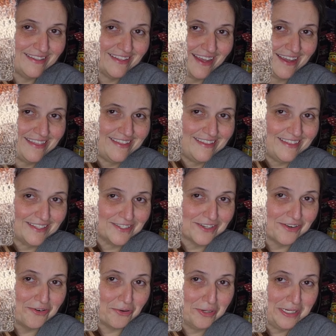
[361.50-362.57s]
I think that's
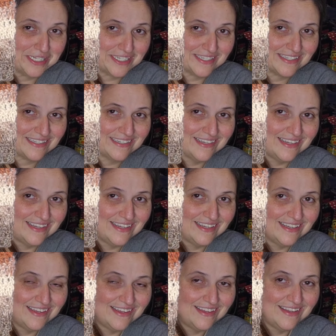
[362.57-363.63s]
gorgeous.
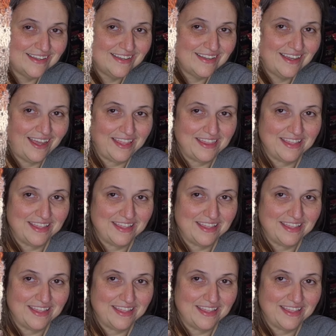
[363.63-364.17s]
I